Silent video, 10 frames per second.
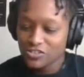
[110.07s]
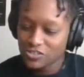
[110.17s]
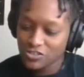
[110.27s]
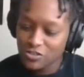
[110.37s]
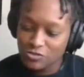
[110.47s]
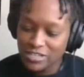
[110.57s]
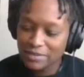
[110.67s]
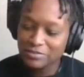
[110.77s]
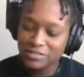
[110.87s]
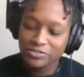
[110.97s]
So
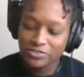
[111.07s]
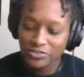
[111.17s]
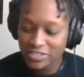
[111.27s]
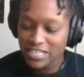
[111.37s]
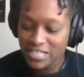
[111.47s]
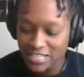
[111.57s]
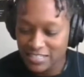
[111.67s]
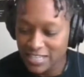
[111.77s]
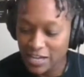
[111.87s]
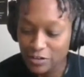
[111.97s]
chapter 3 is
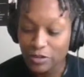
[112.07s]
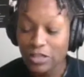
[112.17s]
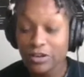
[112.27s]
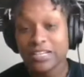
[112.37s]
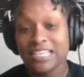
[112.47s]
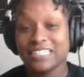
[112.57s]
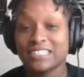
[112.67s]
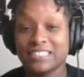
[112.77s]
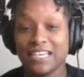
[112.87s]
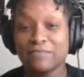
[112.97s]
titled Learning to
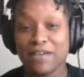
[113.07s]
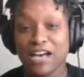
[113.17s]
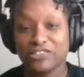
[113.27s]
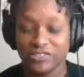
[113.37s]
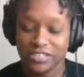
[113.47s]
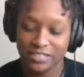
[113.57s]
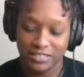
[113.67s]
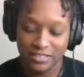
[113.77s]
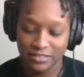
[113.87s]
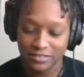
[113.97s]
Set Boundaries.